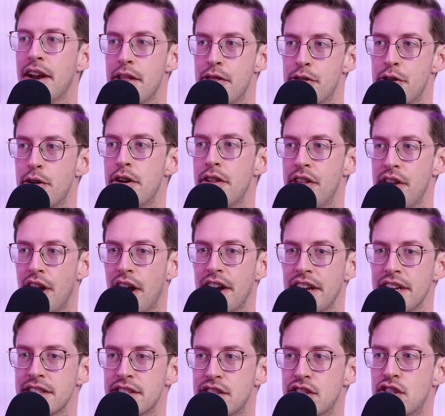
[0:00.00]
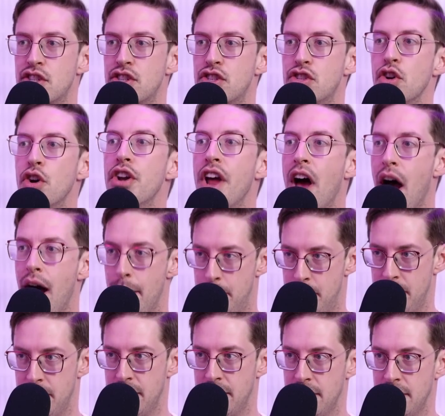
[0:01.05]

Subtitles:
and a third of the audience stood up.